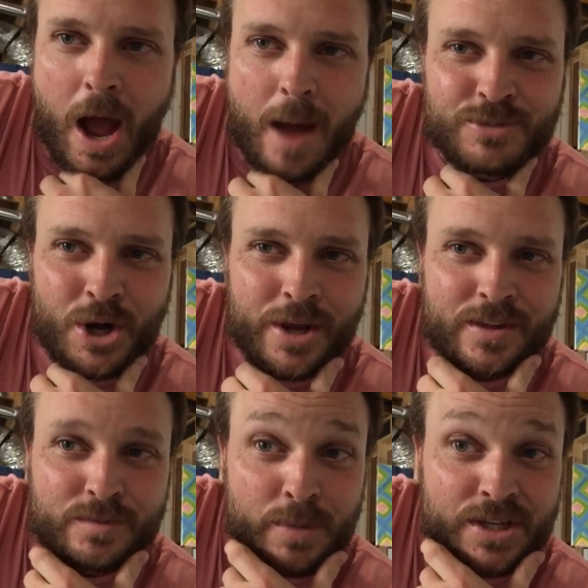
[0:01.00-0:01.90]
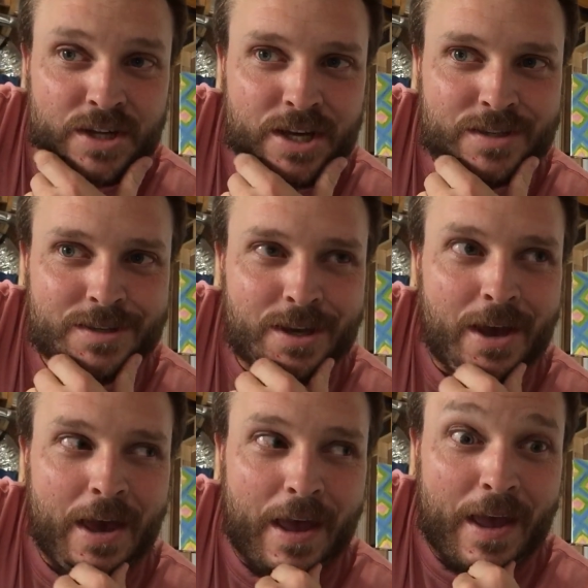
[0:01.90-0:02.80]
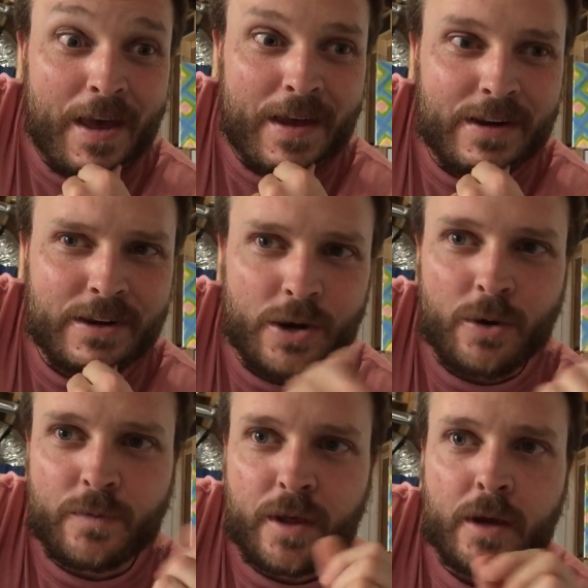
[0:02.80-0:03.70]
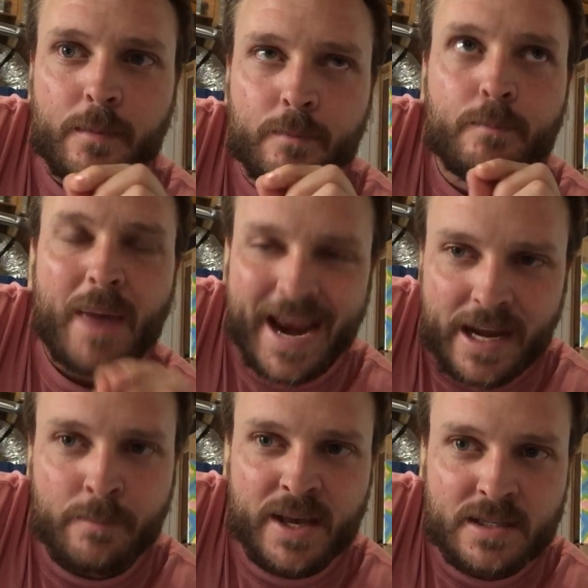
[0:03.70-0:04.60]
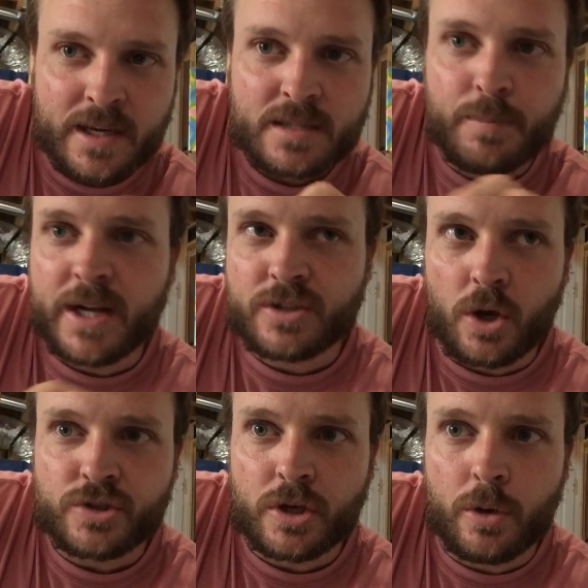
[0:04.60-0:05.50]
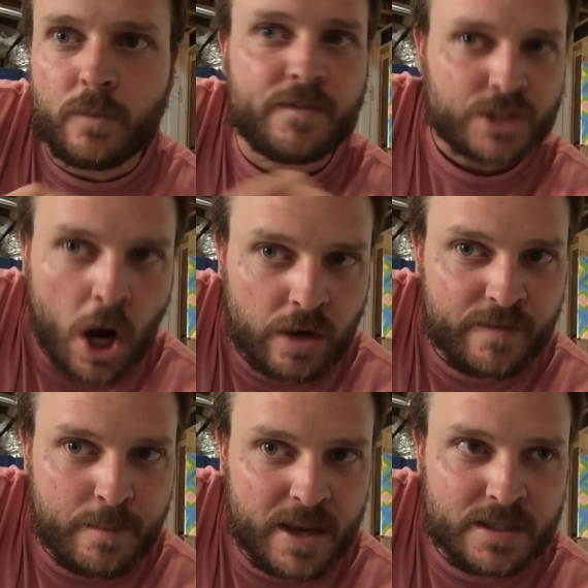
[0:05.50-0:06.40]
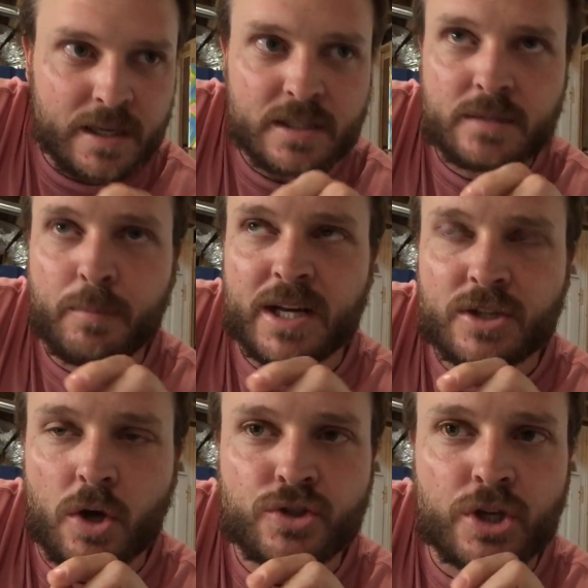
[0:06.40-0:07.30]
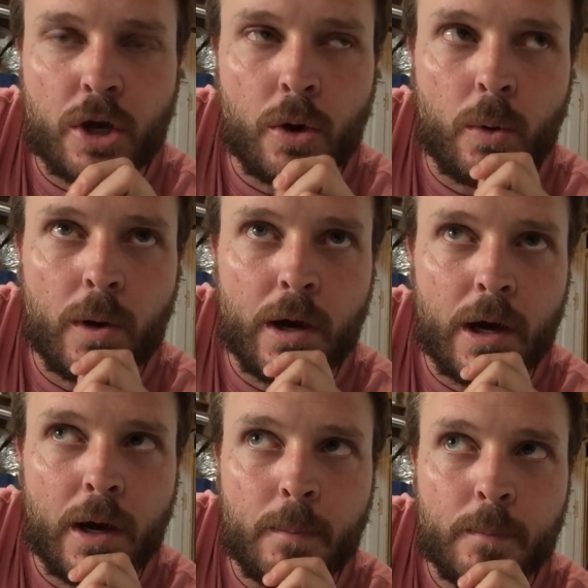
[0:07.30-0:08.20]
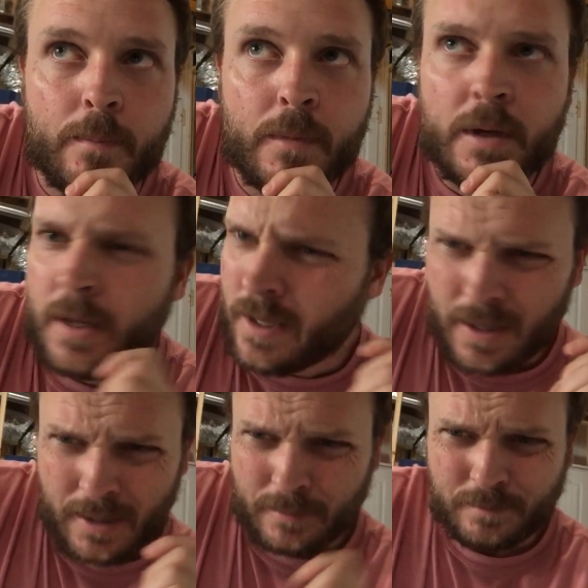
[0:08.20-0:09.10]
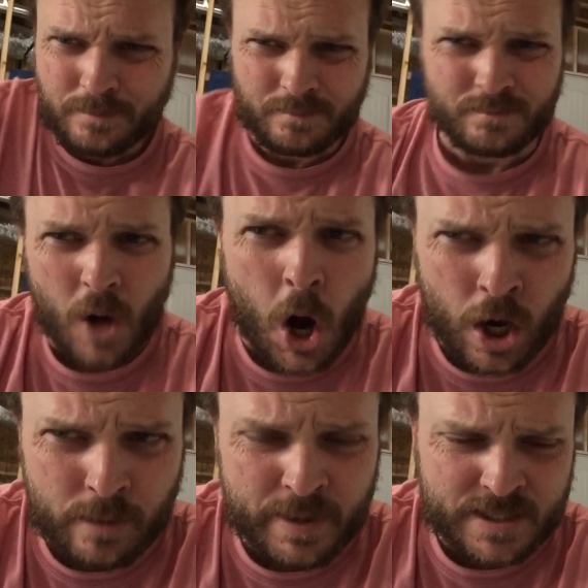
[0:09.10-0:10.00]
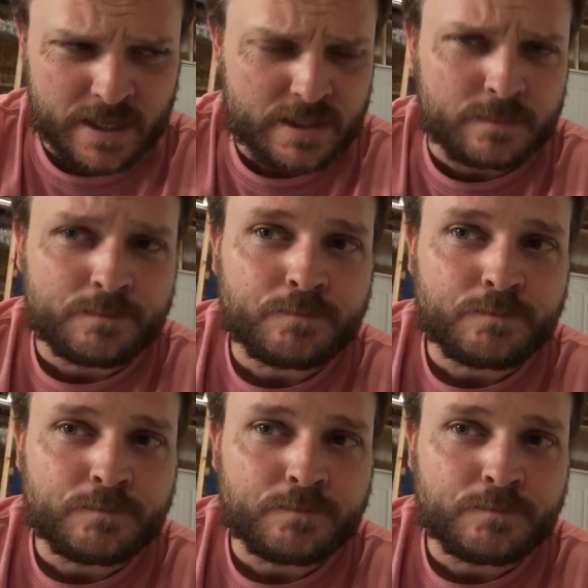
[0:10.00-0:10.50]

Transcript: I'm starting this business and you know the painting business but it's also photography business but it's also um, art business